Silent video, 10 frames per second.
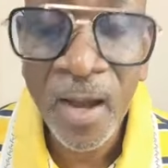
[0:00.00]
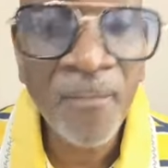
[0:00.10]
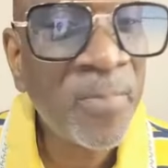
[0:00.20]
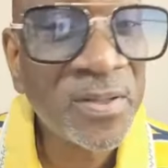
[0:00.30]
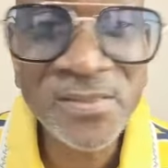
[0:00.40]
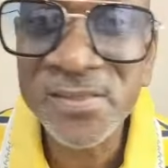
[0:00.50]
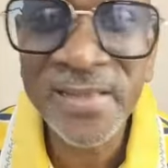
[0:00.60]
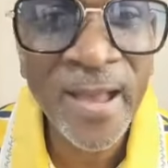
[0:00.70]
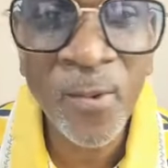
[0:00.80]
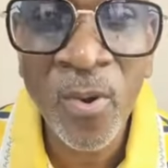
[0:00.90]
apostles
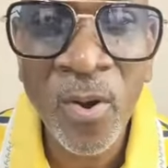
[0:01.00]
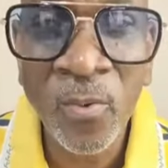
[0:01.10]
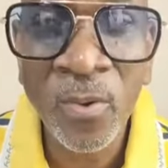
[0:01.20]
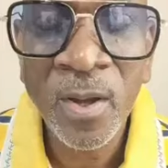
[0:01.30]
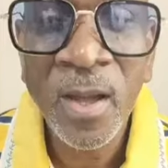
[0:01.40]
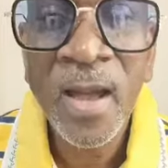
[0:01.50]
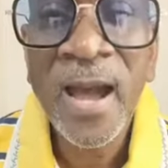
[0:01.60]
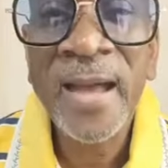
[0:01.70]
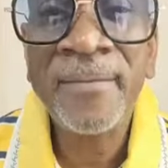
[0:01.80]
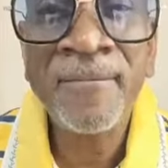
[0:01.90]
like whoa
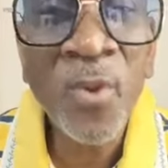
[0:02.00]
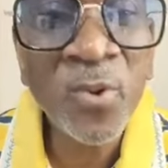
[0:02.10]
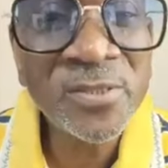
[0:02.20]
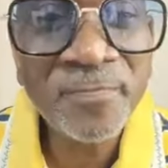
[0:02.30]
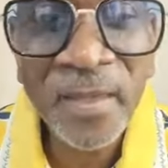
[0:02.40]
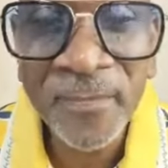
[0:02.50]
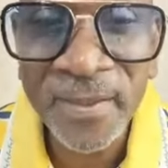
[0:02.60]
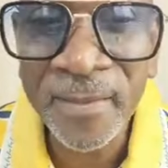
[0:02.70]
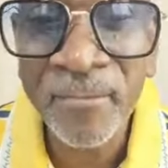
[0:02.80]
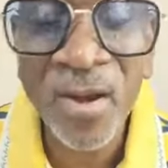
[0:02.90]
and most people
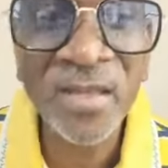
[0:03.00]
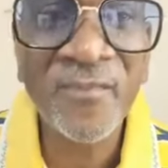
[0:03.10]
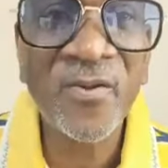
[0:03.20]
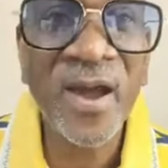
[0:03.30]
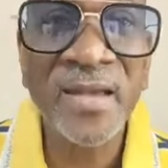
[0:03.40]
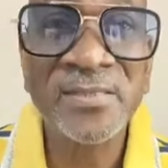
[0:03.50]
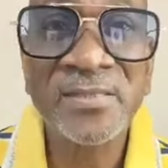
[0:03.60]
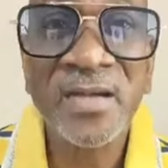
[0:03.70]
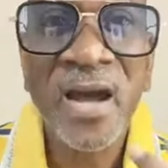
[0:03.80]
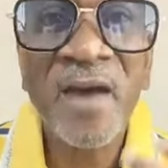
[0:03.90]
in the body of
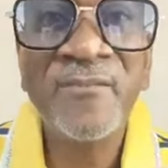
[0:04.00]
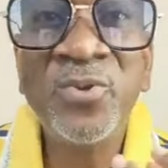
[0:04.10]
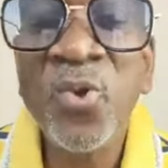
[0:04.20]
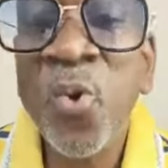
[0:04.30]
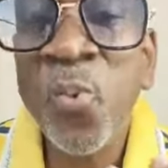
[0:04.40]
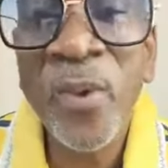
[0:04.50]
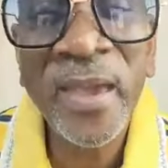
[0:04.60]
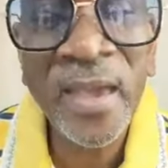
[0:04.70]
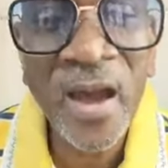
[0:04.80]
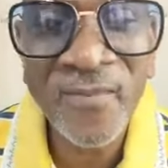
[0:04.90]
Christ have no
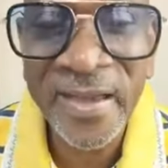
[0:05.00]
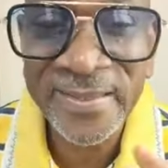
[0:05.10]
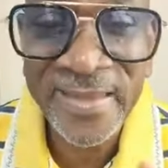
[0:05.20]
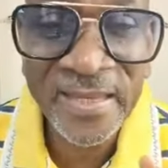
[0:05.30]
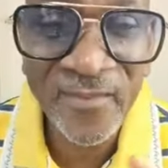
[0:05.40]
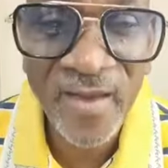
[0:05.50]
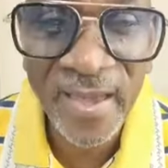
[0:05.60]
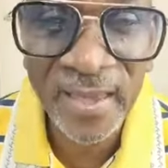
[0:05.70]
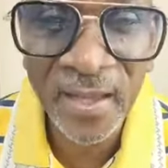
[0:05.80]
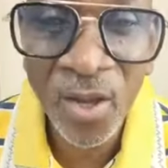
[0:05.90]
way of
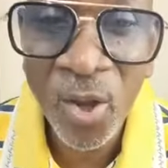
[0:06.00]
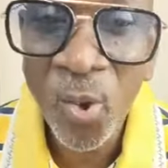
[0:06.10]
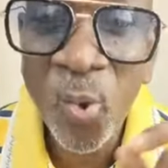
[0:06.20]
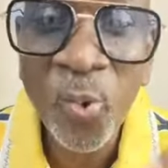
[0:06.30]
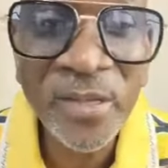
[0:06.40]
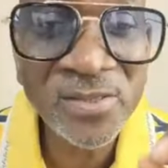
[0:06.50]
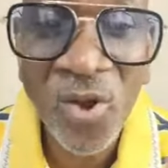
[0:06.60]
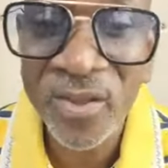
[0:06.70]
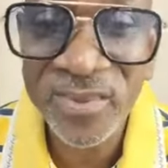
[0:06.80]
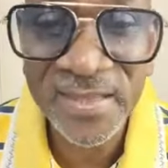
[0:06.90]
identifying who is
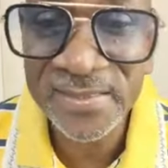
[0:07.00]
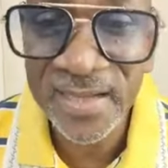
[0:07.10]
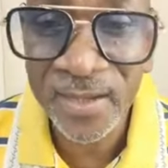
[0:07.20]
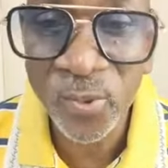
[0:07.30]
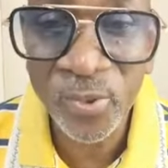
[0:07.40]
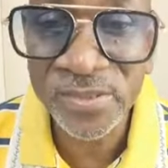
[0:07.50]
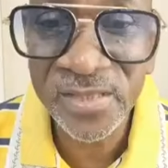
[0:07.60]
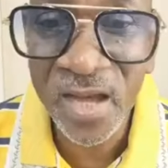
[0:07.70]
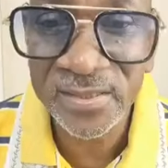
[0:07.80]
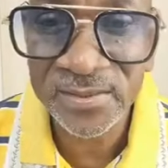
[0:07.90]
authentic and who is
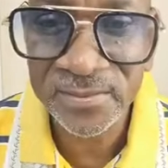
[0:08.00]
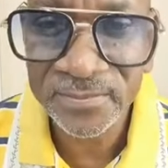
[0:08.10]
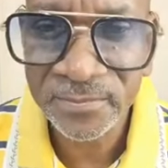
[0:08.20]
not